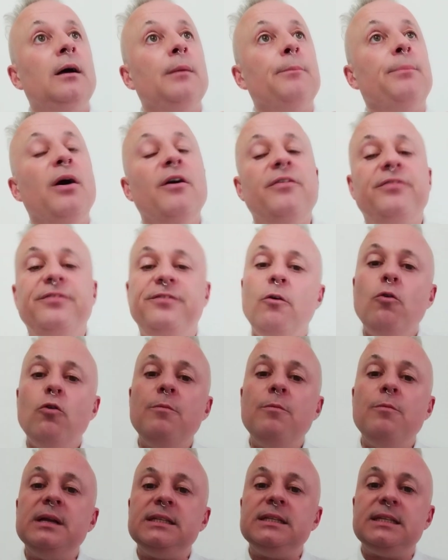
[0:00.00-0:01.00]

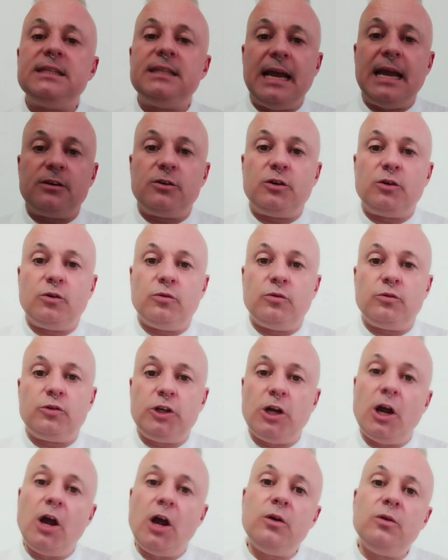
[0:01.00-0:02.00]
performance theatrical
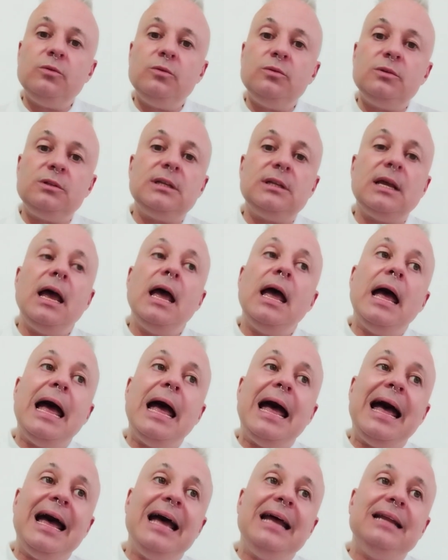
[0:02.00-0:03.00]
shows,
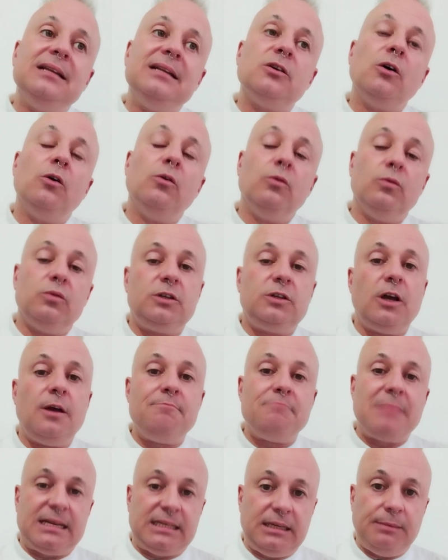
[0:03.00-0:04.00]
and also
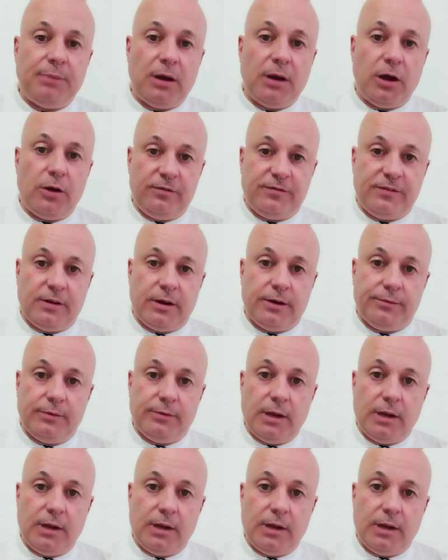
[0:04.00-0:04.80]
Matty Bovan.